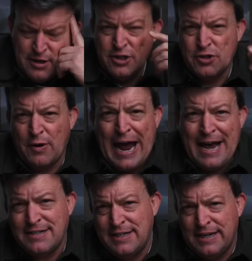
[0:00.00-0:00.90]
So
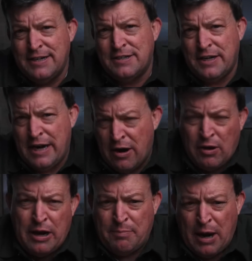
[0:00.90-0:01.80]
Haz is an
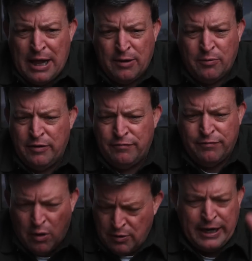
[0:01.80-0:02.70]
airline pilot. We've
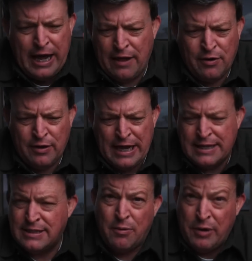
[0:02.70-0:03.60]
flown together, and
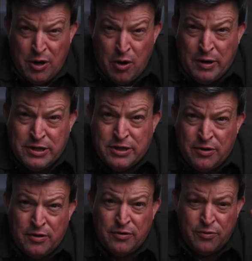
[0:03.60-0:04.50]
that's how we know each
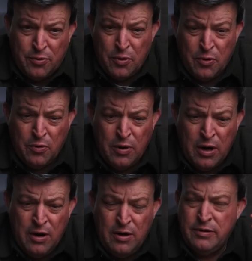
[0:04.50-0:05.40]
other through
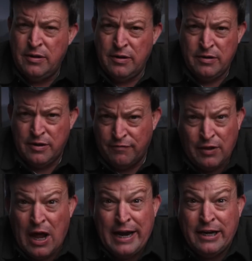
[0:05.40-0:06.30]
the
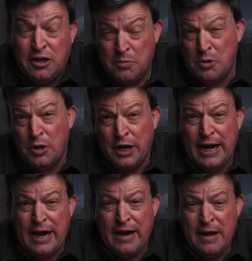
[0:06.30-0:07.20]
flying
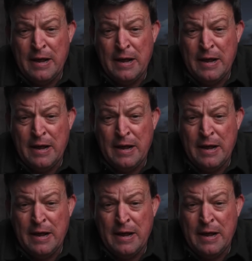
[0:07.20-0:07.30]
community.